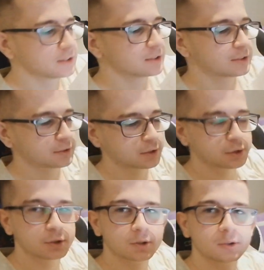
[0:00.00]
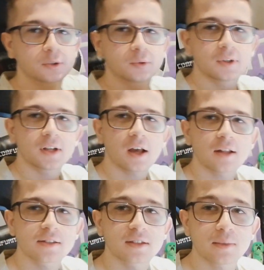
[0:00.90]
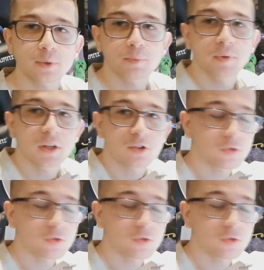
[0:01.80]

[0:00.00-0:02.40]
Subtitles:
So we got some speakers